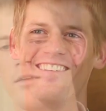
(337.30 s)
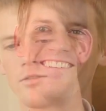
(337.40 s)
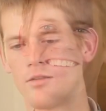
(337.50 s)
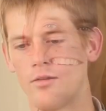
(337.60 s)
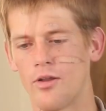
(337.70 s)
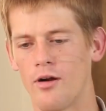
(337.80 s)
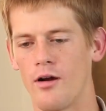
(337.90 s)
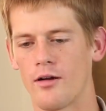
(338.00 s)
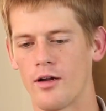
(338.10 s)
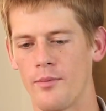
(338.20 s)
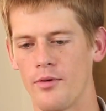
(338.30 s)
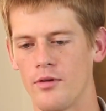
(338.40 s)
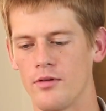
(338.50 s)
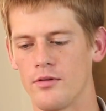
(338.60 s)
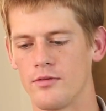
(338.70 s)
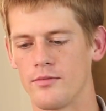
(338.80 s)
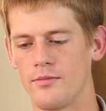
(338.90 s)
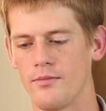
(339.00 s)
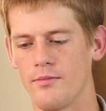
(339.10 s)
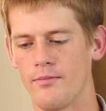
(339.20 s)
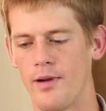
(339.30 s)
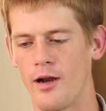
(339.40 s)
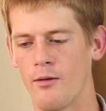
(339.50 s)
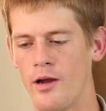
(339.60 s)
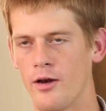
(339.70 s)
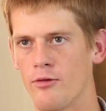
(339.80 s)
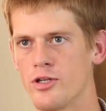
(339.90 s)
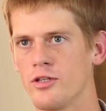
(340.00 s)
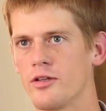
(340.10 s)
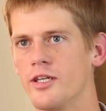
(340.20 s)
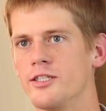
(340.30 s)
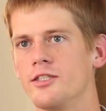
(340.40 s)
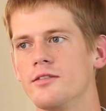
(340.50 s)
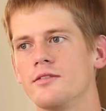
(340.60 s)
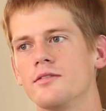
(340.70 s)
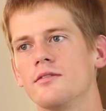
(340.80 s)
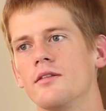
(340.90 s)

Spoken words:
So there are a couple Paraguayan original dishes.